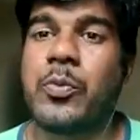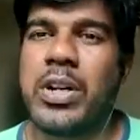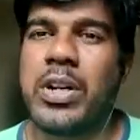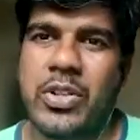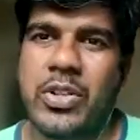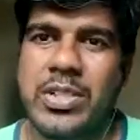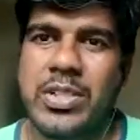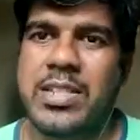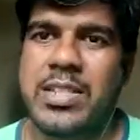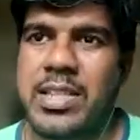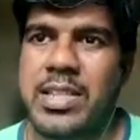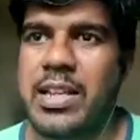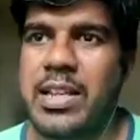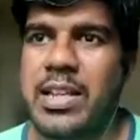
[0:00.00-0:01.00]
what cost is
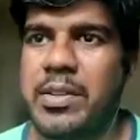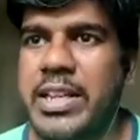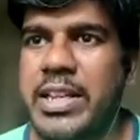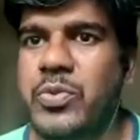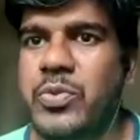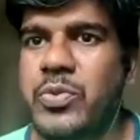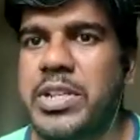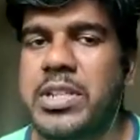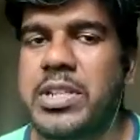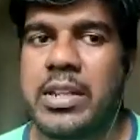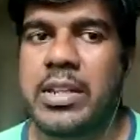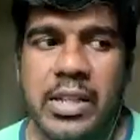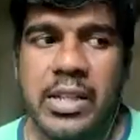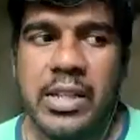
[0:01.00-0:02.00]
the next question.
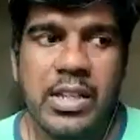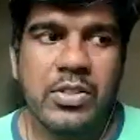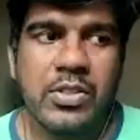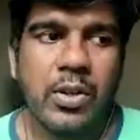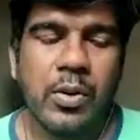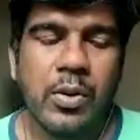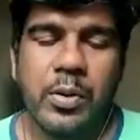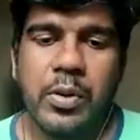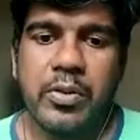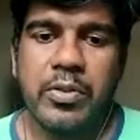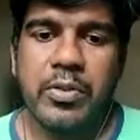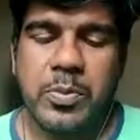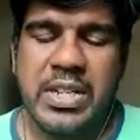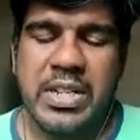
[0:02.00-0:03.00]
So,
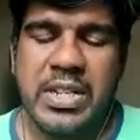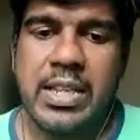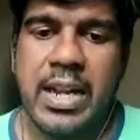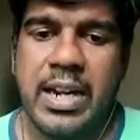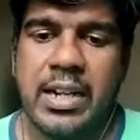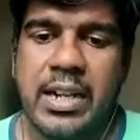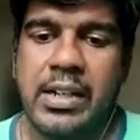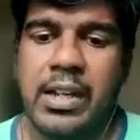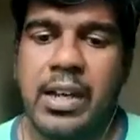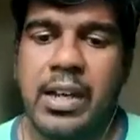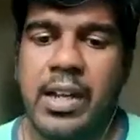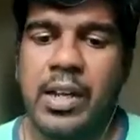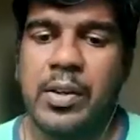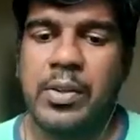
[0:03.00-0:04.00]
which means that
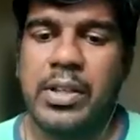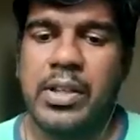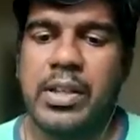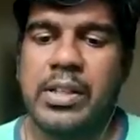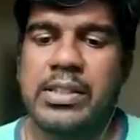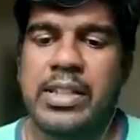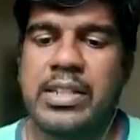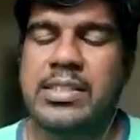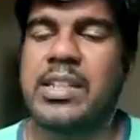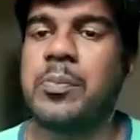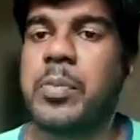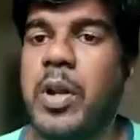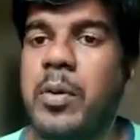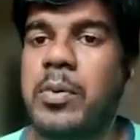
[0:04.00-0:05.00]
there is a
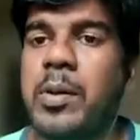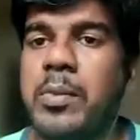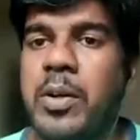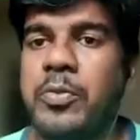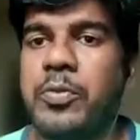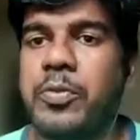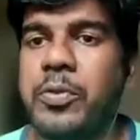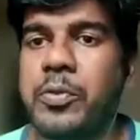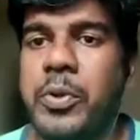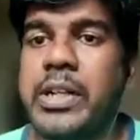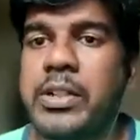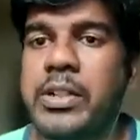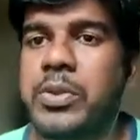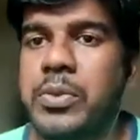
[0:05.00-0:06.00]
problem of
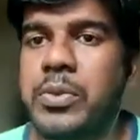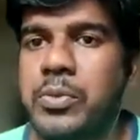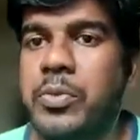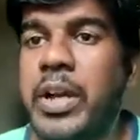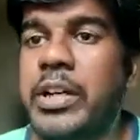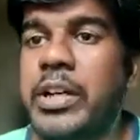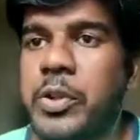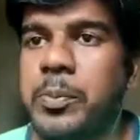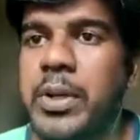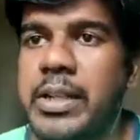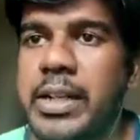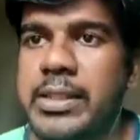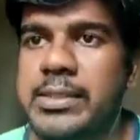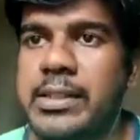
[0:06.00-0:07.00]
where to build,
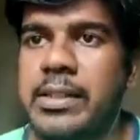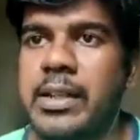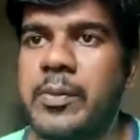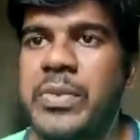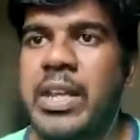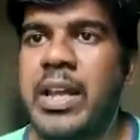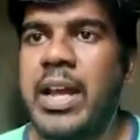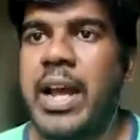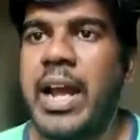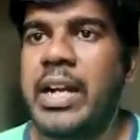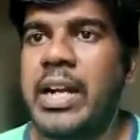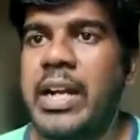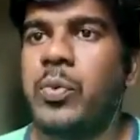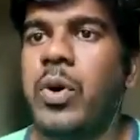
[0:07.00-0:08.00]
etc.,
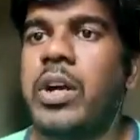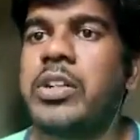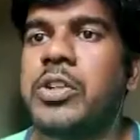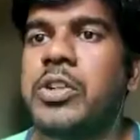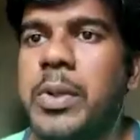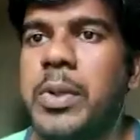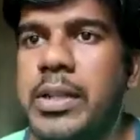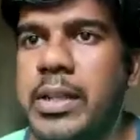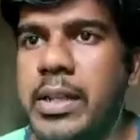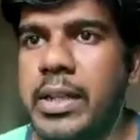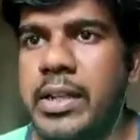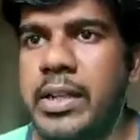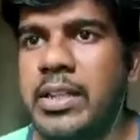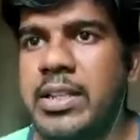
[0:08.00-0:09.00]
and what to build.
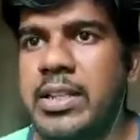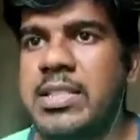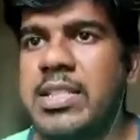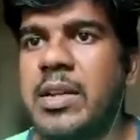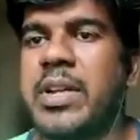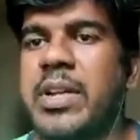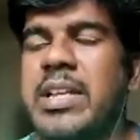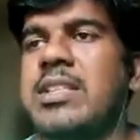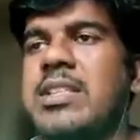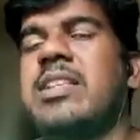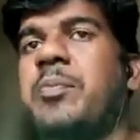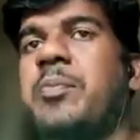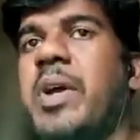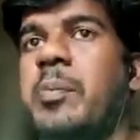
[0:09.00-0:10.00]
And in some cases, it
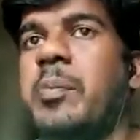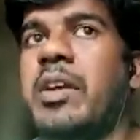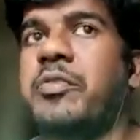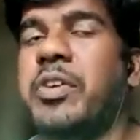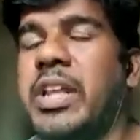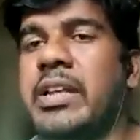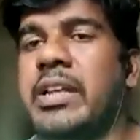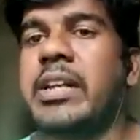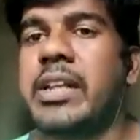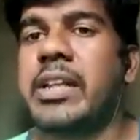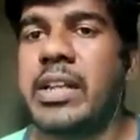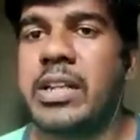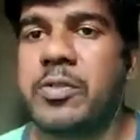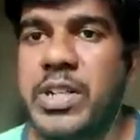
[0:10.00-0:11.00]
might be a very critical
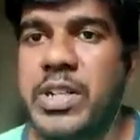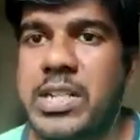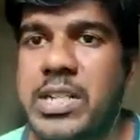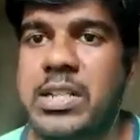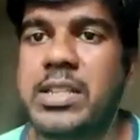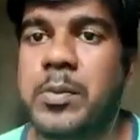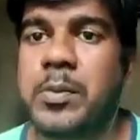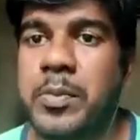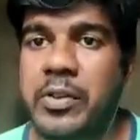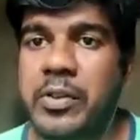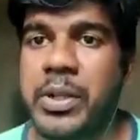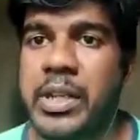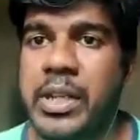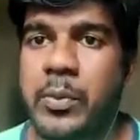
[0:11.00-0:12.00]
infrastructure that might be
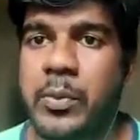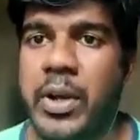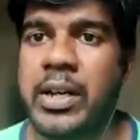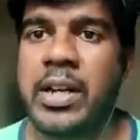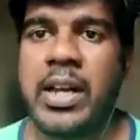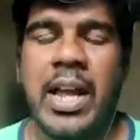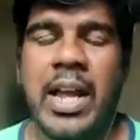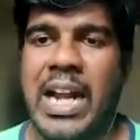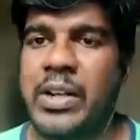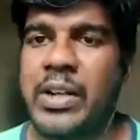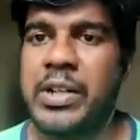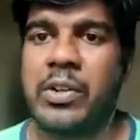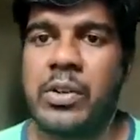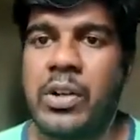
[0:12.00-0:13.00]
required, and we do
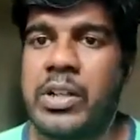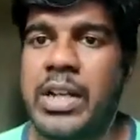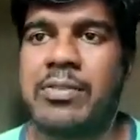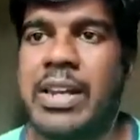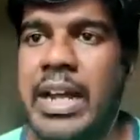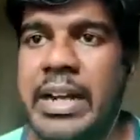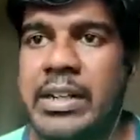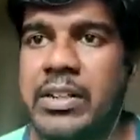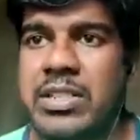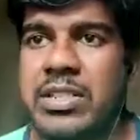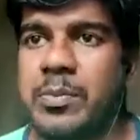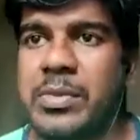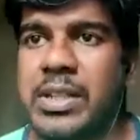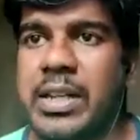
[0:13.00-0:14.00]
not have land or
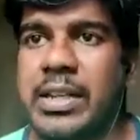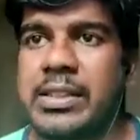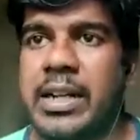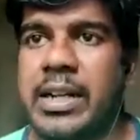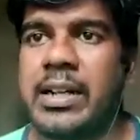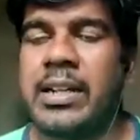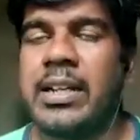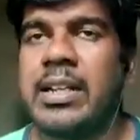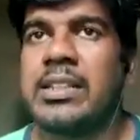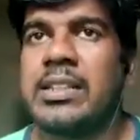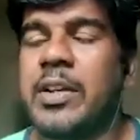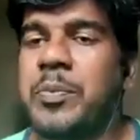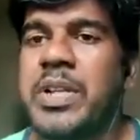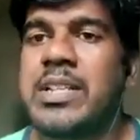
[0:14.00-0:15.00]
something like that. That
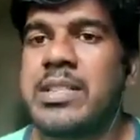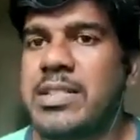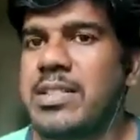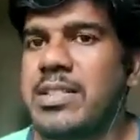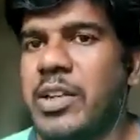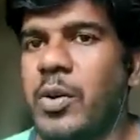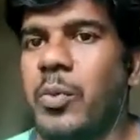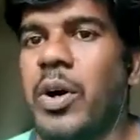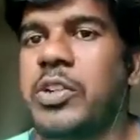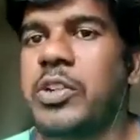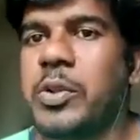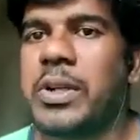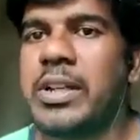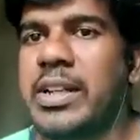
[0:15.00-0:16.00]
means, what to
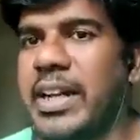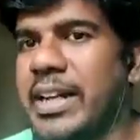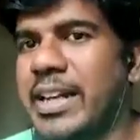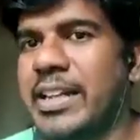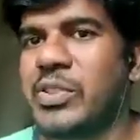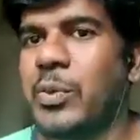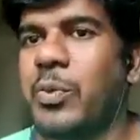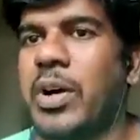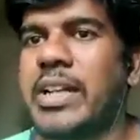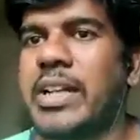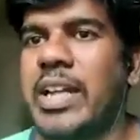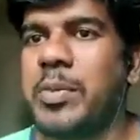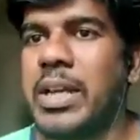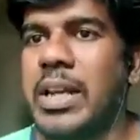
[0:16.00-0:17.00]
build, right? Like, so what can
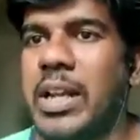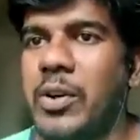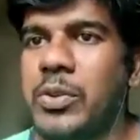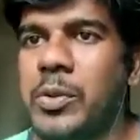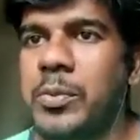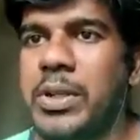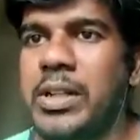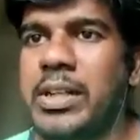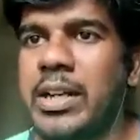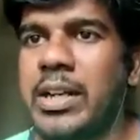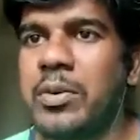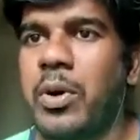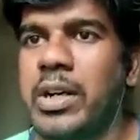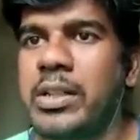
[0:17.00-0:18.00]
be allowed to build, and
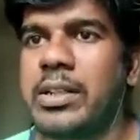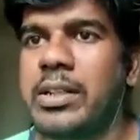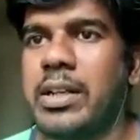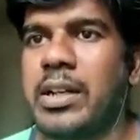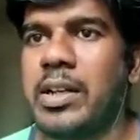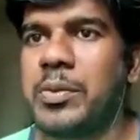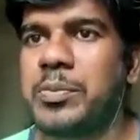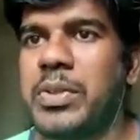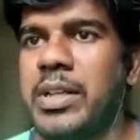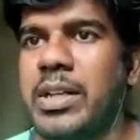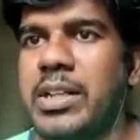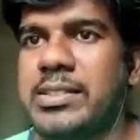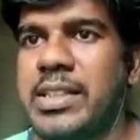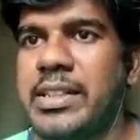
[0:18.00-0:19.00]
what
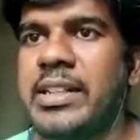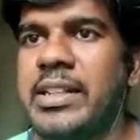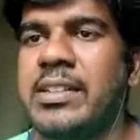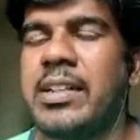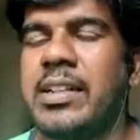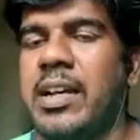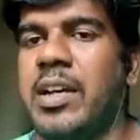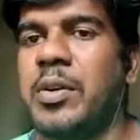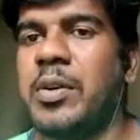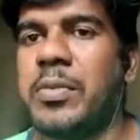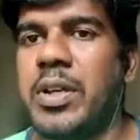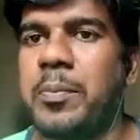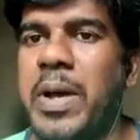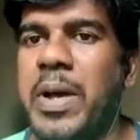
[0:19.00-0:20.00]
certain
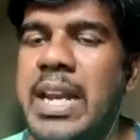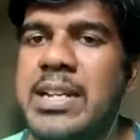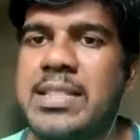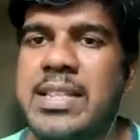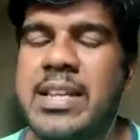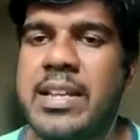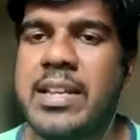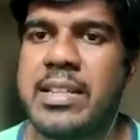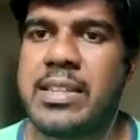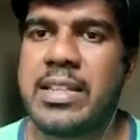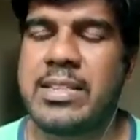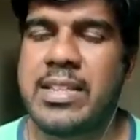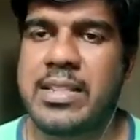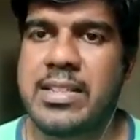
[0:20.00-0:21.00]
balancing
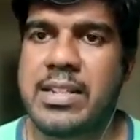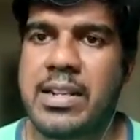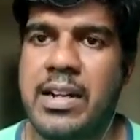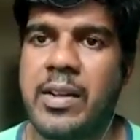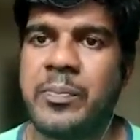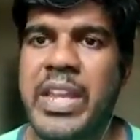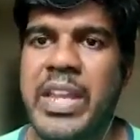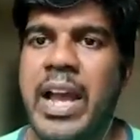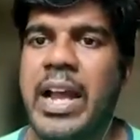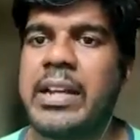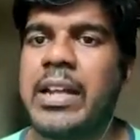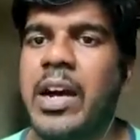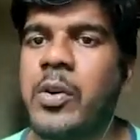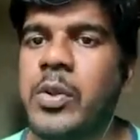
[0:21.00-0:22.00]
things, etc., and
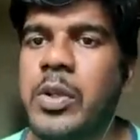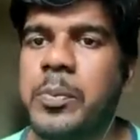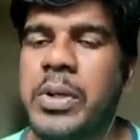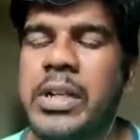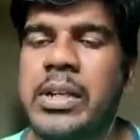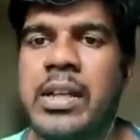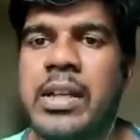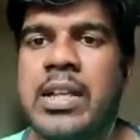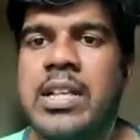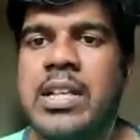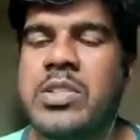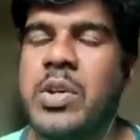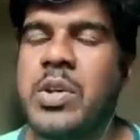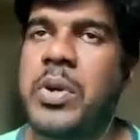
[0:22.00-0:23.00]
how to build.
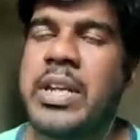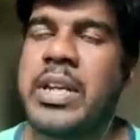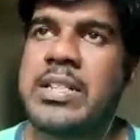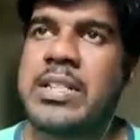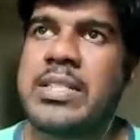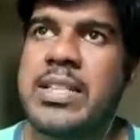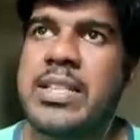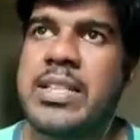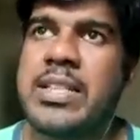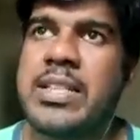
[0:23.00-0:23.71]
So when in such